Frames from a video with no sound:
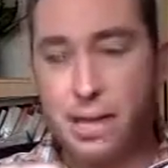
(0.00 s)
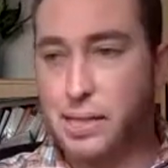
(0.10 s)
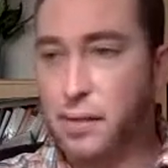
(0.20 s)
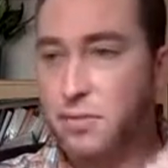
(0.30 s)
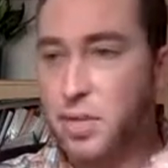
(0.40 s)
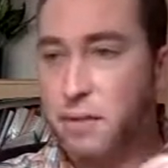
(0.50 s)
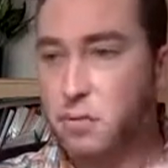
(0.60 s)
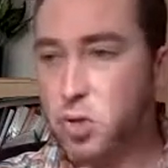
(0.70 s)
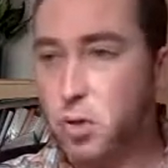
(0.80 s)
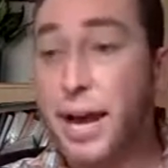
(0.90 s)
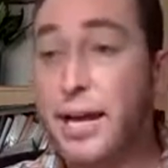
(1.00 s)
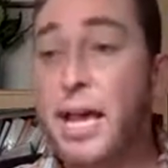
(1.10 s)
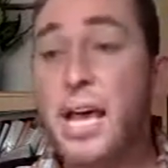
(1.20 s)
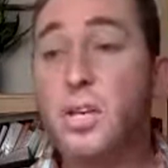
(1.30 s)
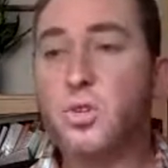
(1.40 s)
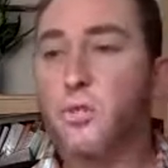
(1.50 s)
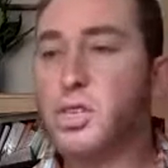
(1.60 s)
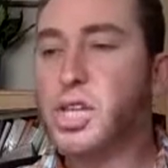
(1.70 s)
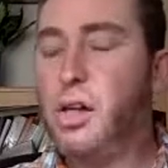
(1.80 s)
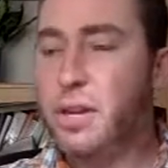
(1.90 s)
the left side of your screen. So
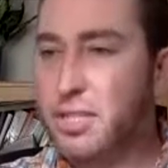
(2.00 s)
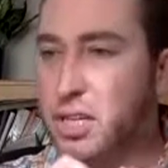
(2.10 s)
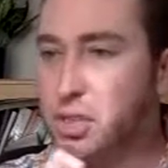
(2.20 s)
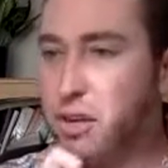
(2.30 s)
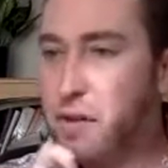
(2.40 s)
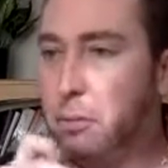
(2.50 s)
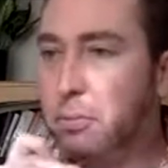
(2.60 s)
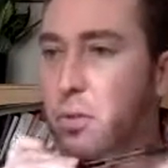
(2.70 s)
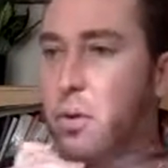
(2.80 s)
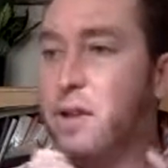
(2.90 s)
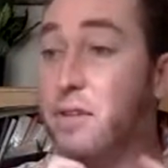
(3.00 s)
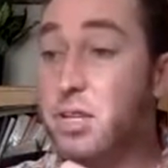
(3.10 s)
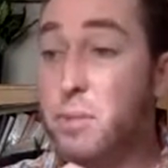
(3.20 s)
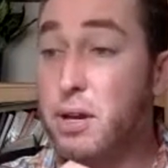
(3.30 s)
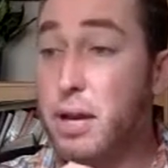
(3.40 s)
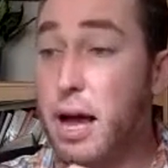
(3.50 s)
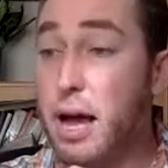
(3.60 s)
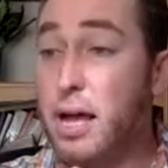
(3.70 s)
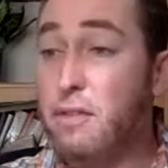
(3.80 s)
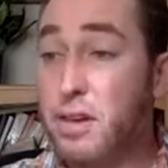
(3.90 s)
French colonization developed through investment
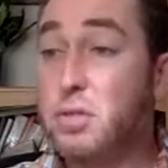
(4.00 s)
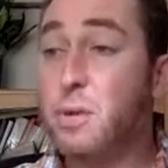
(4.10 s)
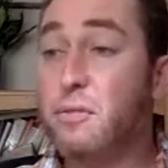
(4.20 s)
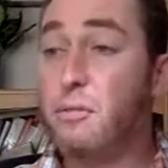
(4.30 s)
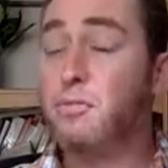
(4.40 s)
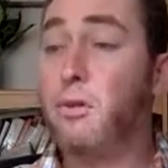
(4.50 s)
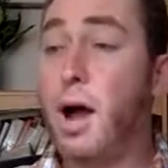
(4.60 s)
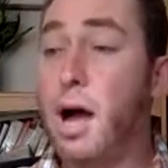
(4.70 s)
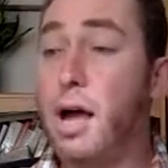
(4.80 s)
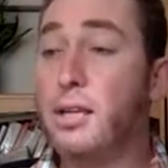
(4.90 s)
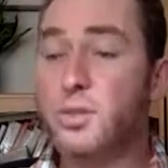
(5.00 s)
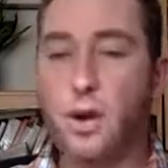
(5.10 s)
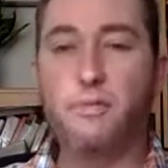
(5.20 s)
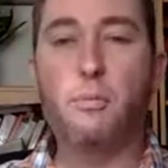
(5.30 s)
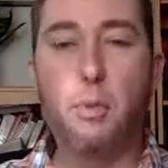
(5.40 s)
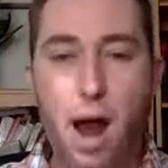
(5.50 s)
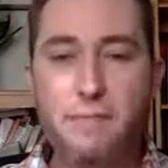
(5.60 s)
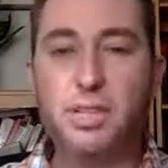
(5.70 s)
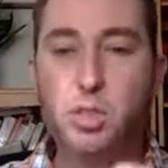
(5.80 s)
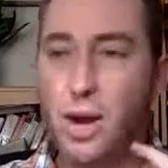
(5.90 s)
from
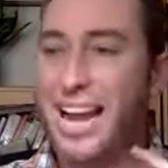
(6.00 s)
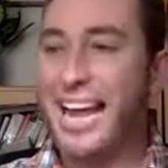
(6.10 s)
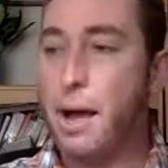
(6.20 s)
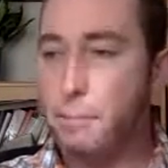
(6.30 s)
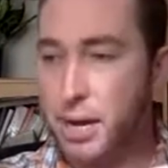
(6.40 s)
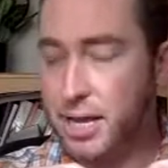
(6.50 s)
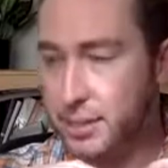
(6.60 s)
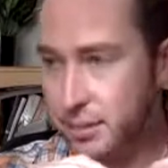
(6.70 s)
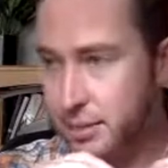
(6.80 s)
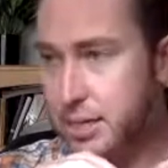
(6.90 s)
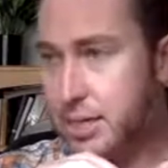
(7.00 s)
private trading companies.